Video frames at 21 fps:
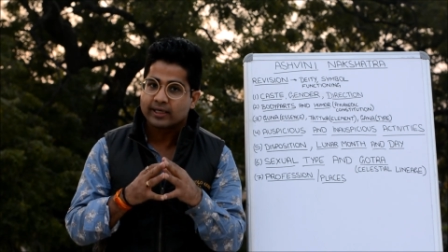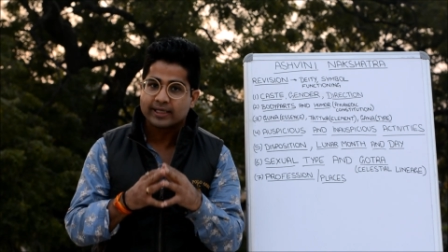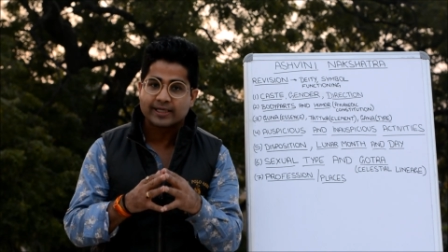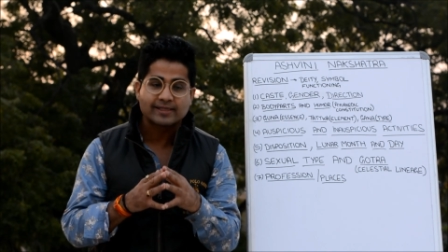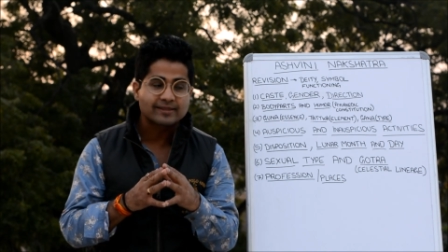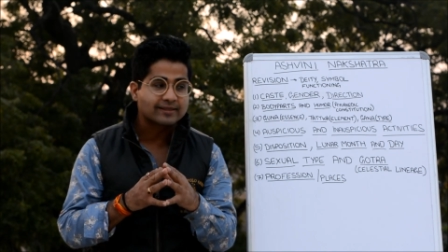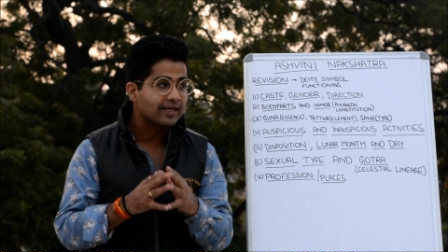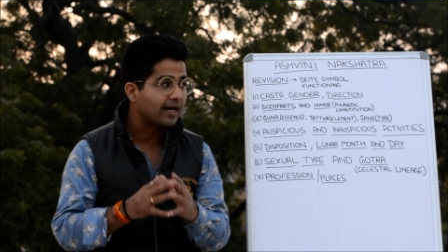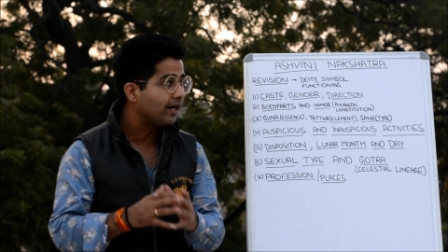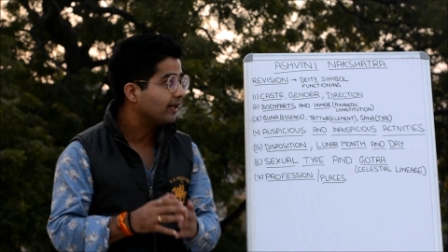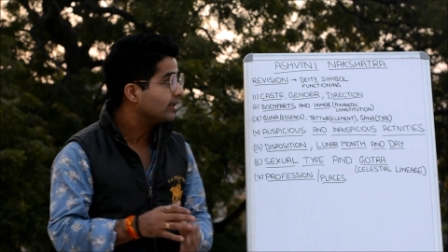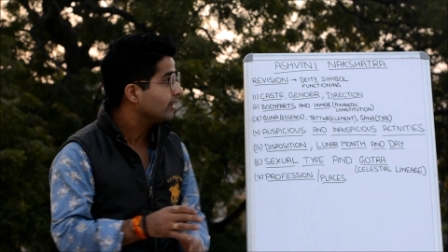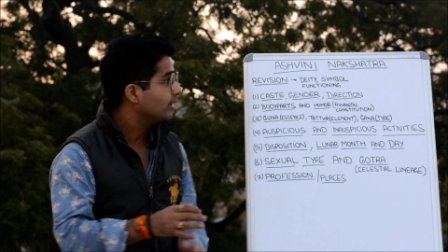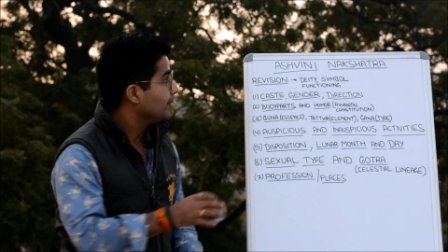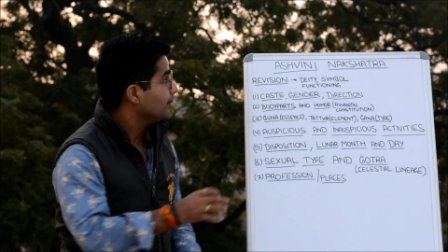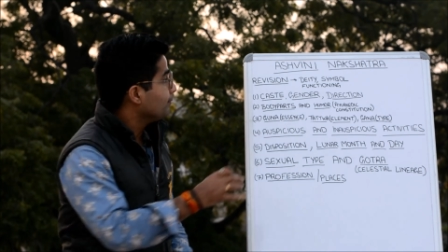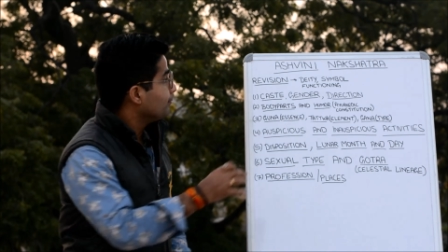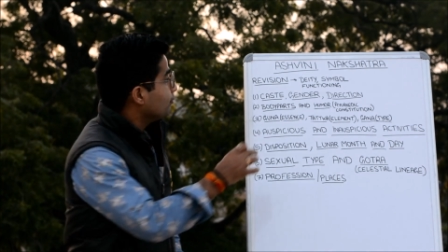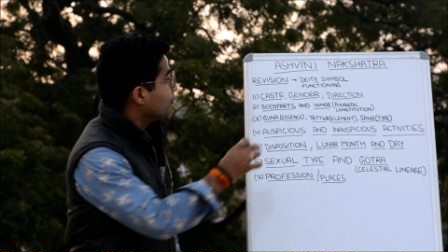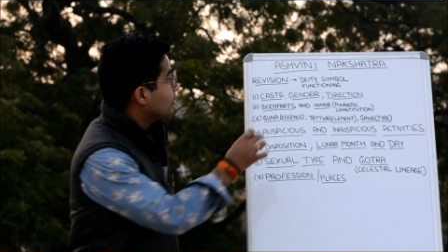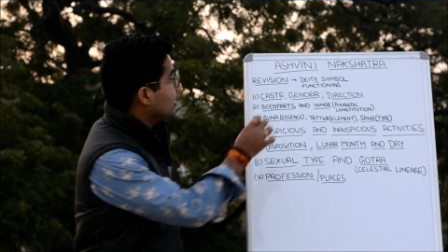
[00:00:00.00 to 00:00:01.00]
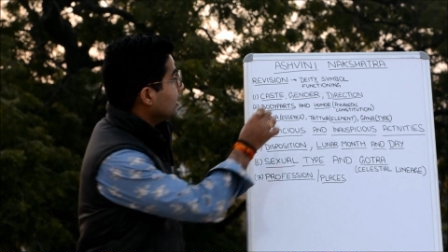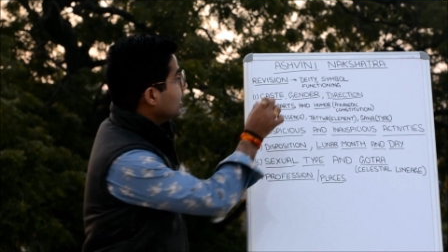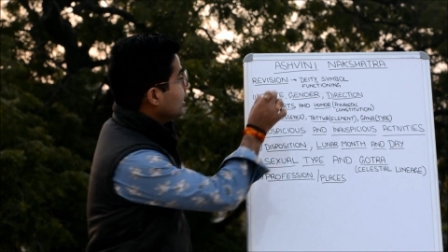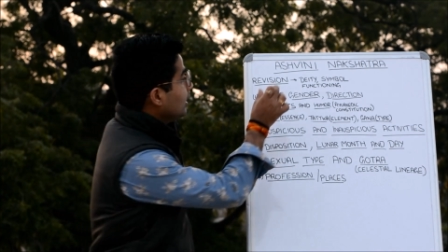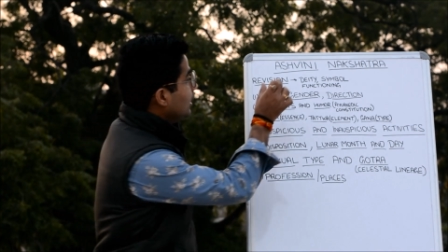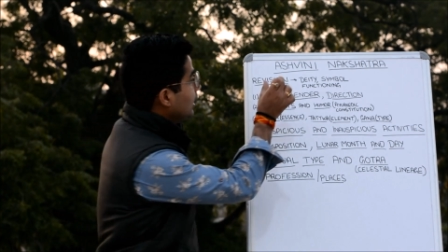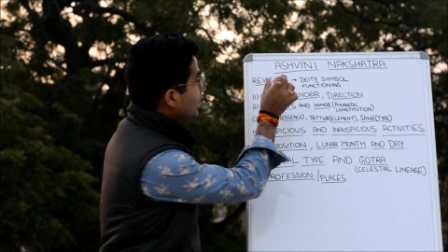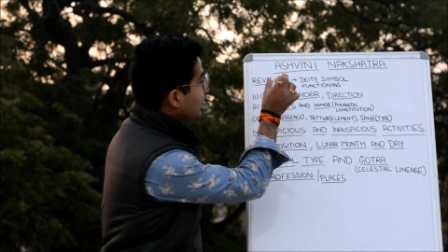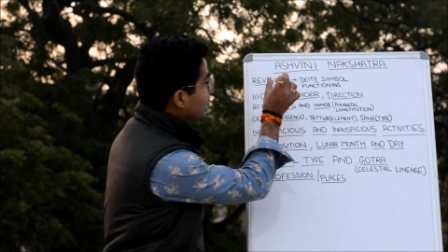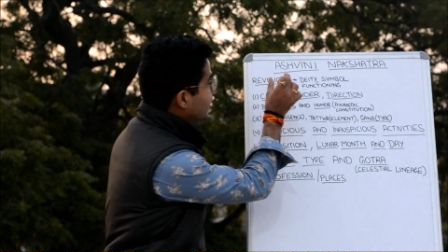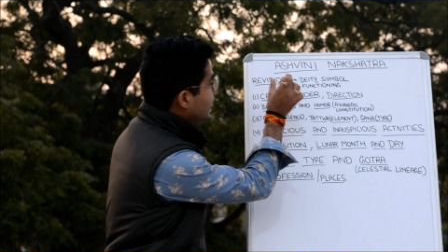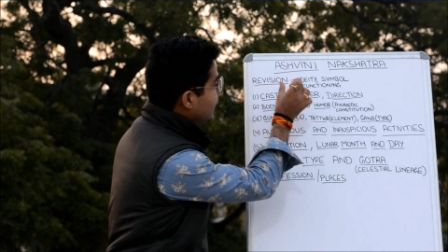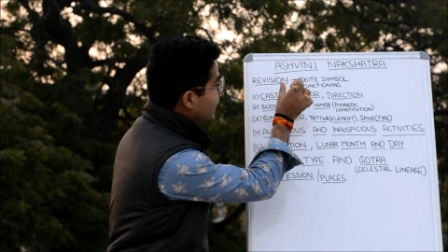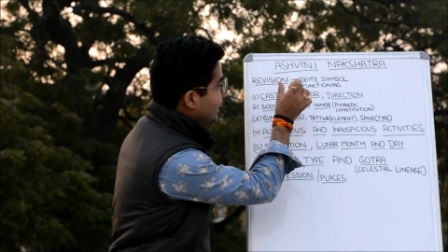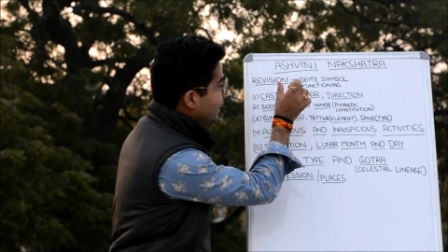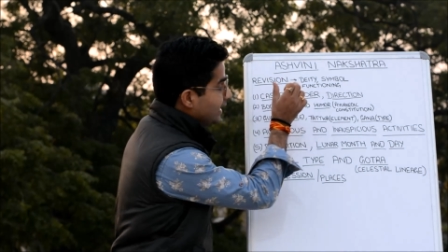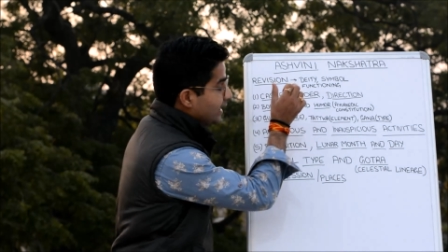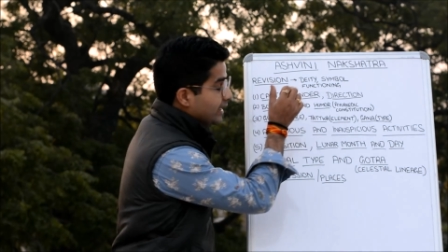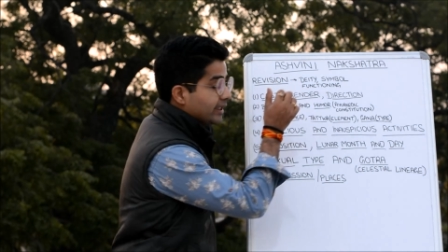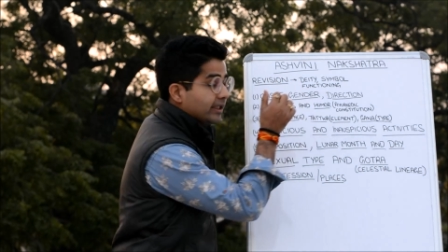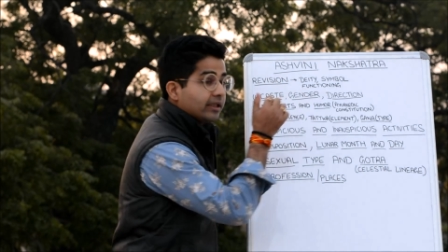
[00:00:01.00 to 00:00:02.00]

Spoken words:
is that the deity